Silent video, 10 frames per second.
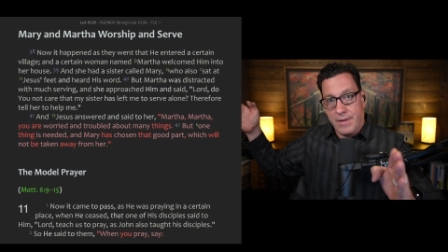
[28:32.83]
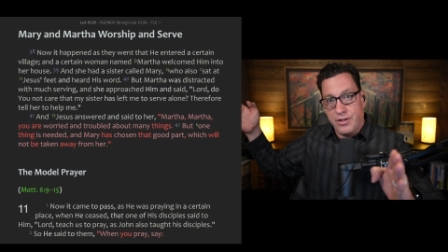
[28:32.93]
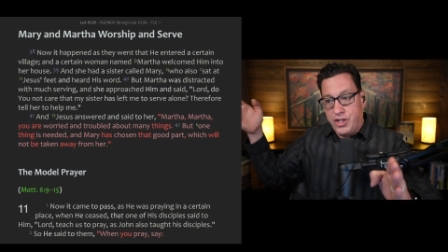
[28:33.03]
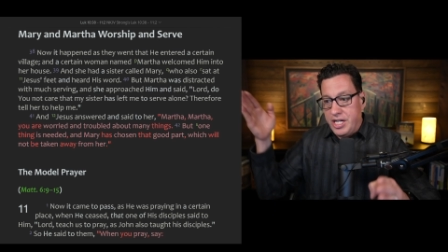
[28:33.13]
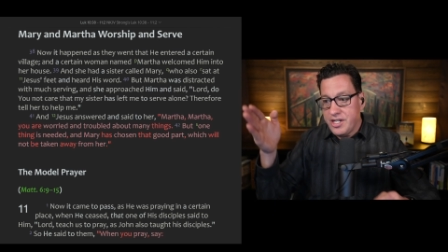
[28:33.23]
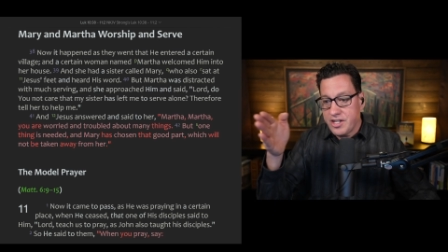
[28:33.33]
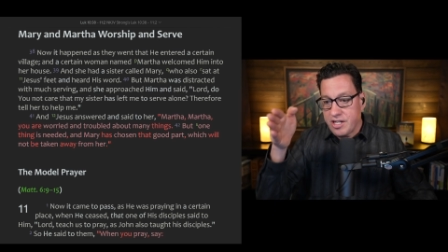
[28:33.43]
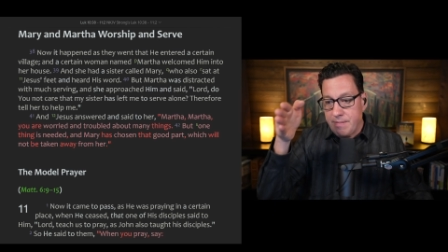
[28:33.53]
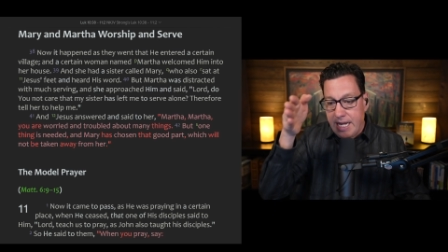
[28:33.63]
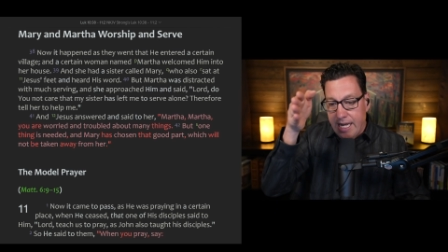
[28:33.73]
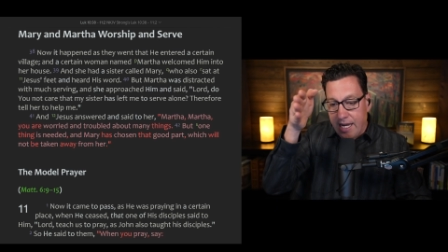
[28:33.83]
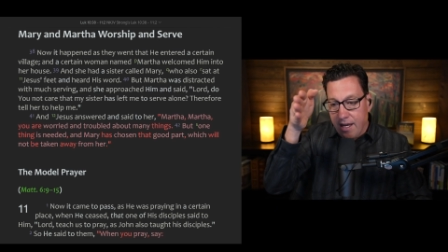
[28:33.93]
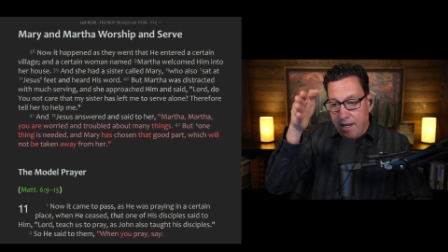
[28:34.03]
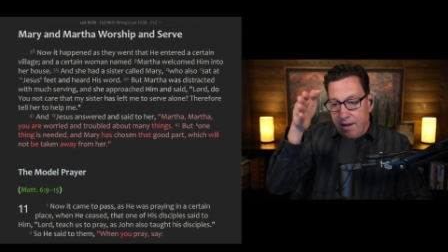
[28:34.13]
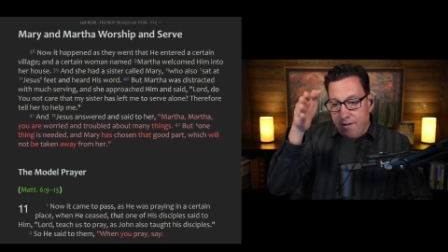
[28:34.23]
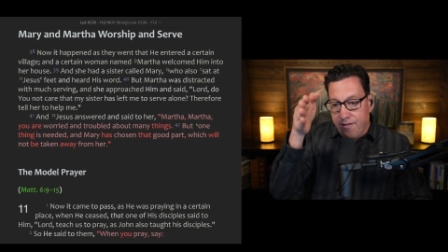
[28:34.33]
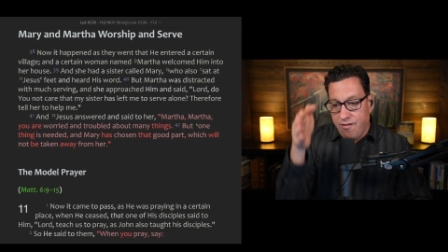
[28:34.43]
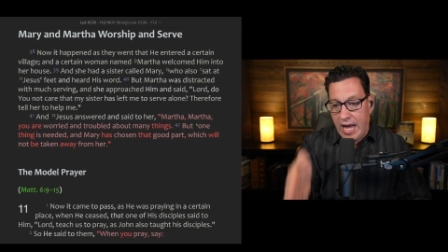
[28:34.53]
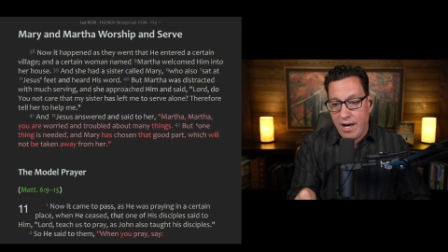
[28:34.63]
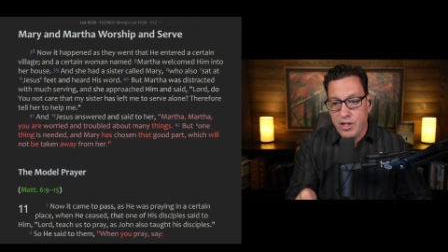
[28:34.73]
Jesus is making
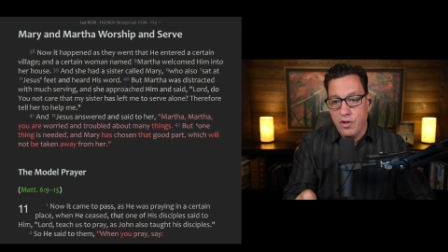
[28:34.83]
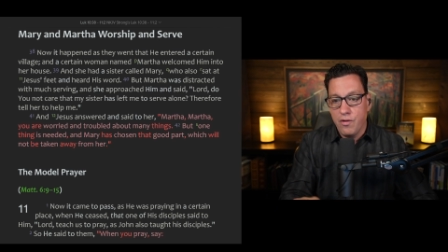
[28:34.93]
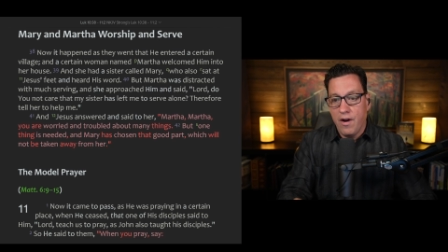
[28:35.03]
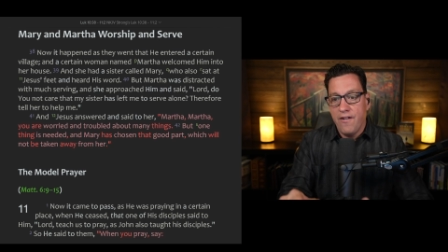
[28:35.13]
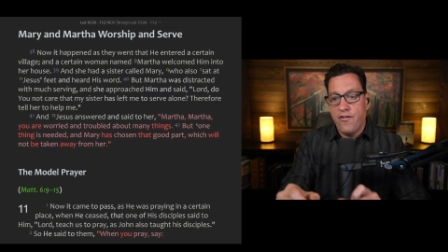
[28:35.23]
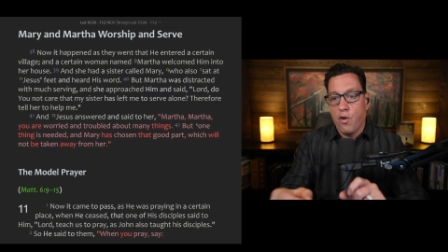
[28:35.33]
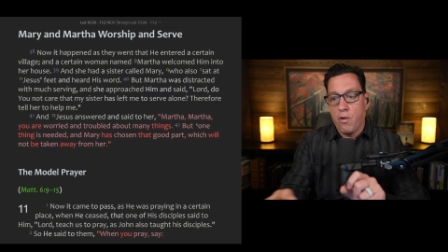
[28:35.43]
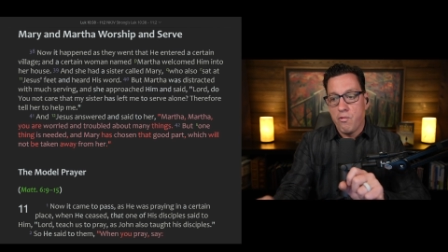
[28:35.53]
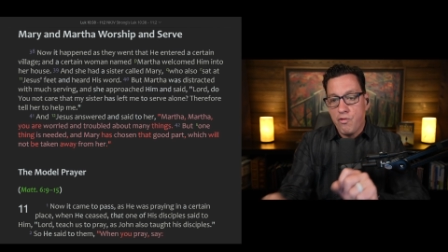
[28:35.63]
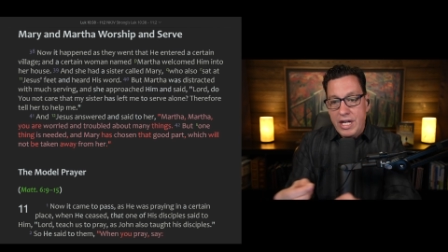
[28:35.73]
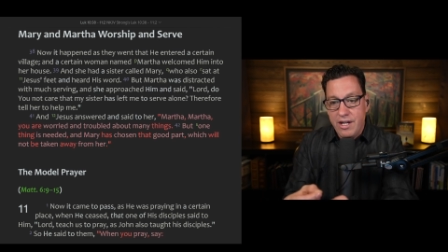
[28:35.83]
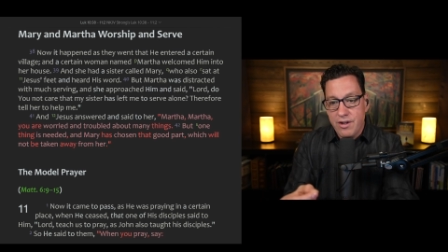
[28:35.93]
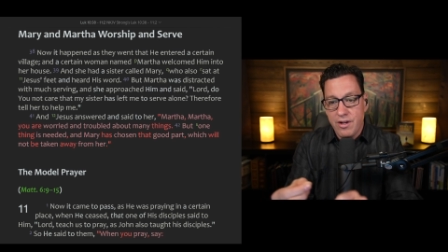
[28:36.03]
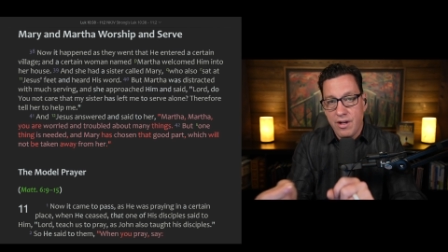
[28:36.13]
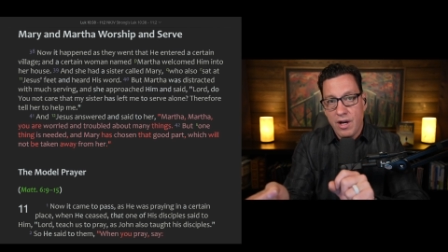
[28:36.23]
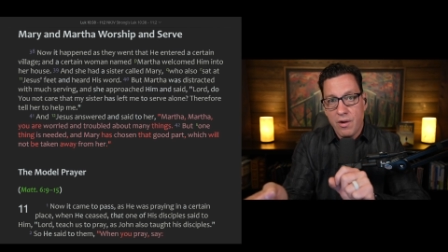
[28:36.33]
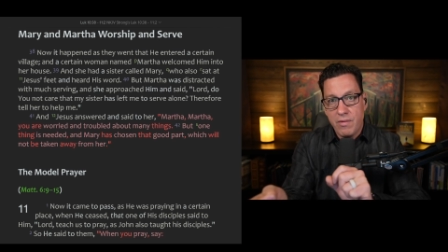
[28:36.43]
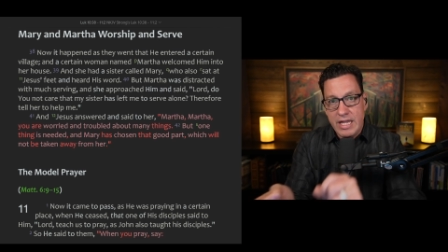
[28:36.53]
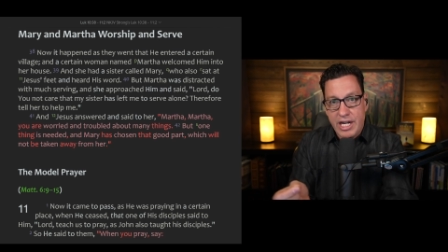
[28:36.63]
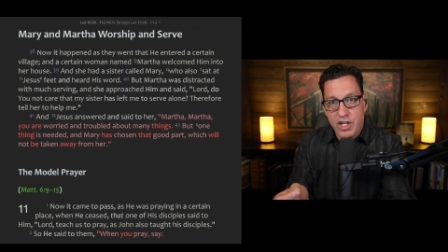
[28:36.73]
value for real
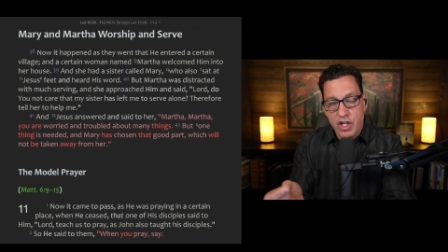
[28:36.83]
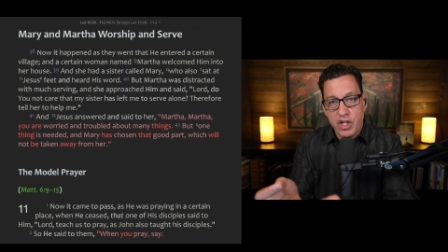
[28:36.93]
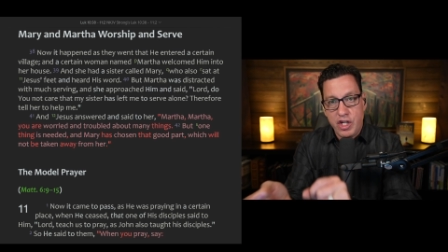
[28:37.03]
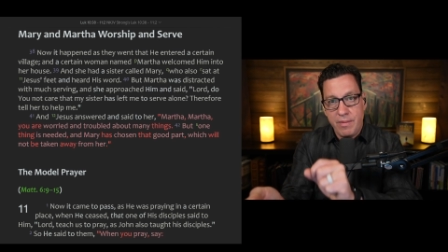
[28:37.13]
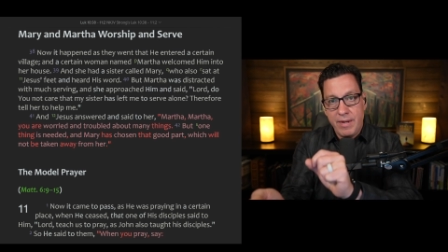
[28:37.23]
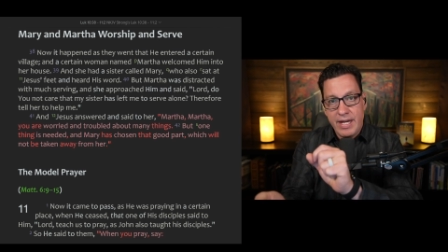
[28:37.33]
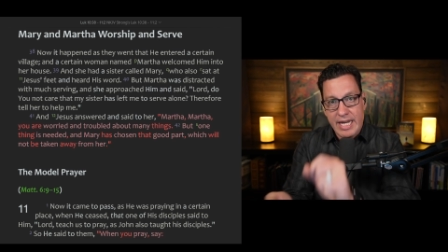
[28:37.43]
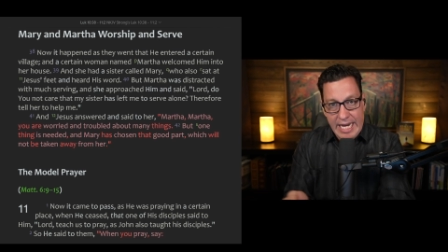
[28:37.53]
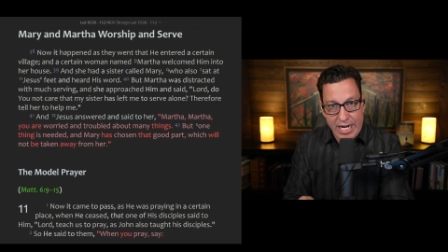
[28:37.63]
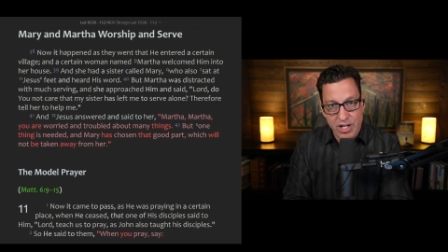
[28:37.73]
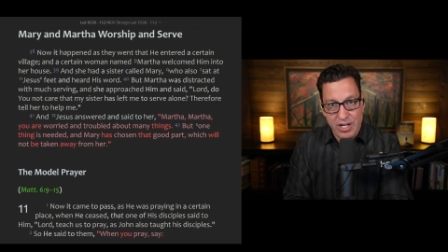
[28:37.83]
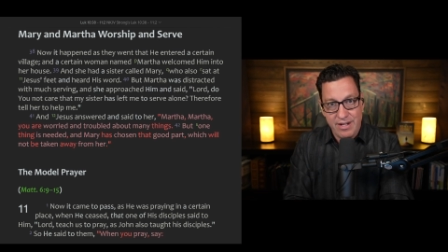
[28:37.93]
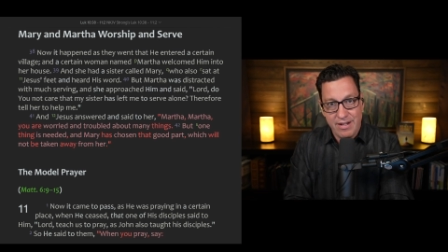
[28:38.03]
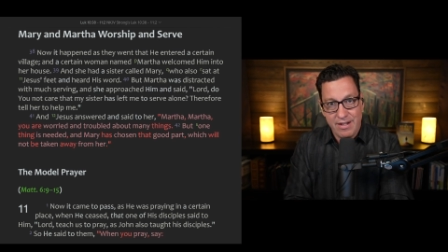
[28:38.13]
relationship connection.